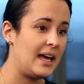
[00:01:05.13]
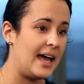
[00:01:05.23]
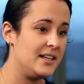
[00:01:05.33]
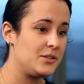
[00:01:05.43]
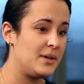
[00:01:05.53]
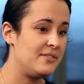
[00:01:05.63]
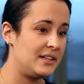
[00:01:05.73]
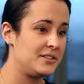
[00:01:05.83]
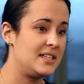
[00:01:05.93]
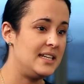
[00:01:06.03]
and we
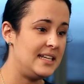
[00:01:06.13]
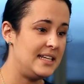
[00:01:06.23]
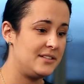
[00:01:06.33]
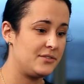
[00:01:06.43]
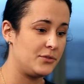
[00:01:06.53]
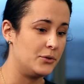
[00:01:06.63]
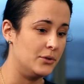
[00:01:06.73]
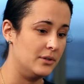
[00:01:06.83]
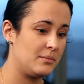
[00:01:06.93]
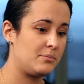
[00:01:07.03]
felt a need
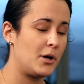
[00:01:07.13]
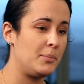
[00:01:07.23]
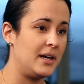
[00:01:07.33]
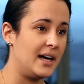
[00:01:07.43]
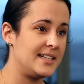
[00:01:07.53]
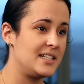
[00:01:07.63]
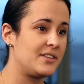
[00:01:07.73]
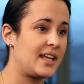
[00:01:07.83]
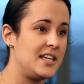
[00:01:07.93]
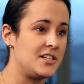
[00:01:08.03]
for proper
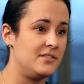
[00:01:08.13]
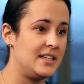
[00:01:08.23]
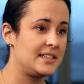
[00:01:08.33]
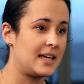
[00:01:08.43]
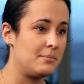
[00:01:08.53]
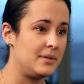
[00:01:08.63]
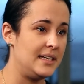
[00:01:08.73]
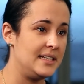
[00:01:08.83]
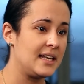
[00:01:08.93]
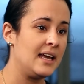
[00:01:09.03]
identification of these
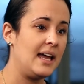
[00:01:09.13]
companies